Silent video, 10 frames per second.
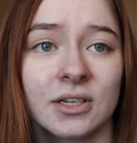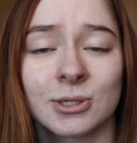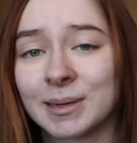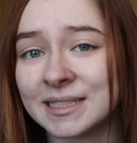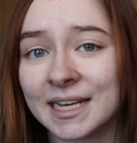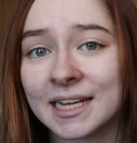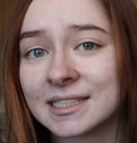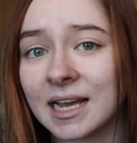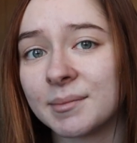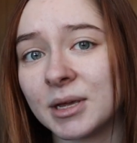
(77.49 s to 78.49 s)
So by tickets,
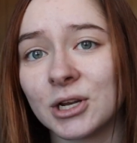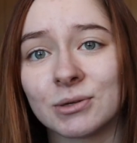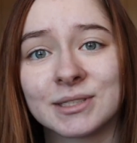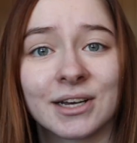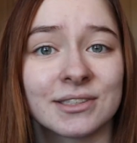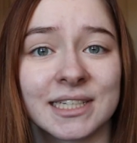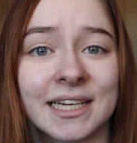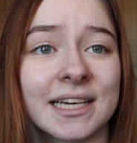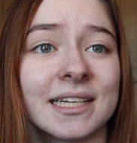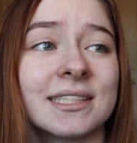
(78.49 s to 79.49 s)
I mean hotel
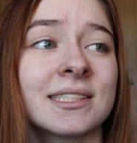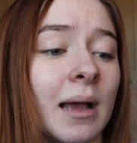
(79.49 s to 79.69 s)
tickets.